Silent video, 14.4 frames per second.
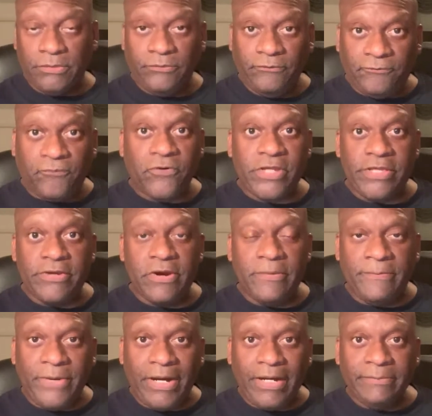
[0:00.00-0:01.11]
40 year
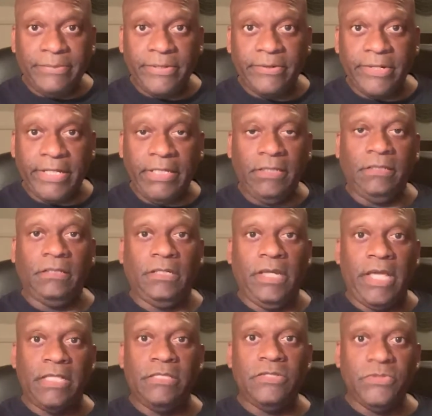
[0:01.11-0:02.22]
bond period
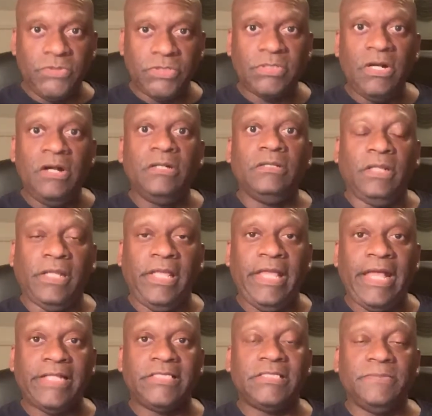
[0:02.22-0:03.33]
and you start
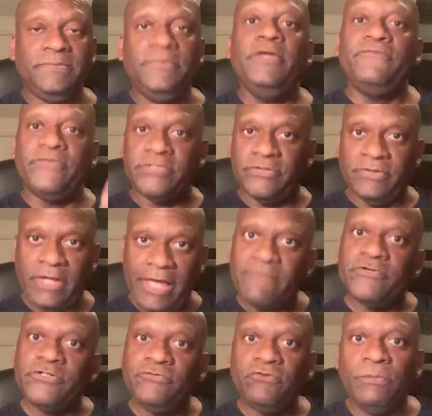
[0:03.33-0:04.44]
looking at some if it's an
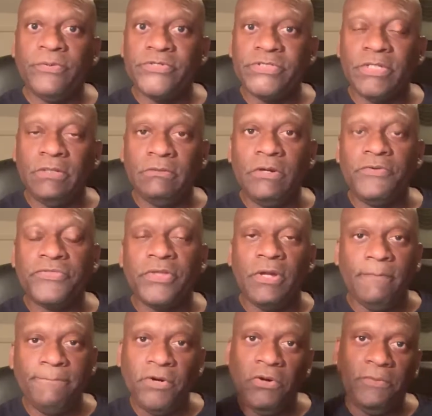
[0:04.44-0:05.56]
average 4% growth,
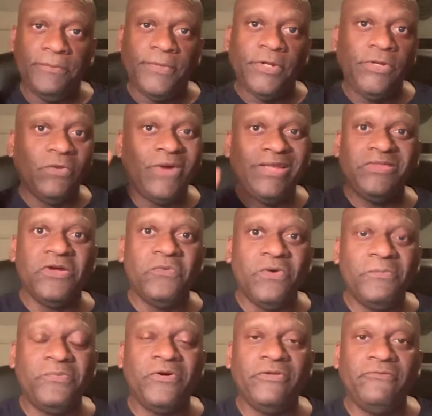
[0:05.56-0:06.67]
boom, you're right there
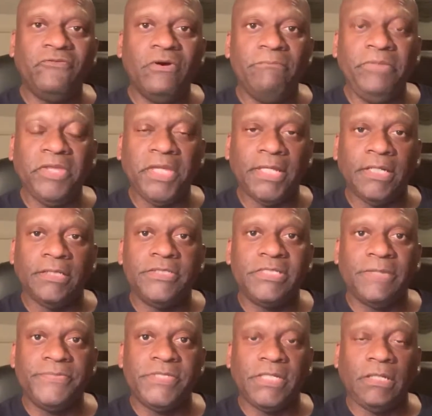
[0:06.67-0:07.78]
1.4 billion in
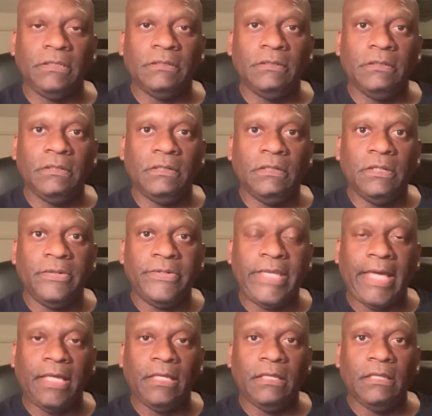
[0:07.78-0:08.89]
subsidy.
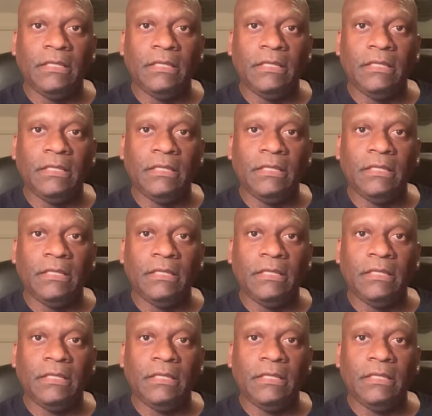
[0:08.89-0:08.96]
Okay?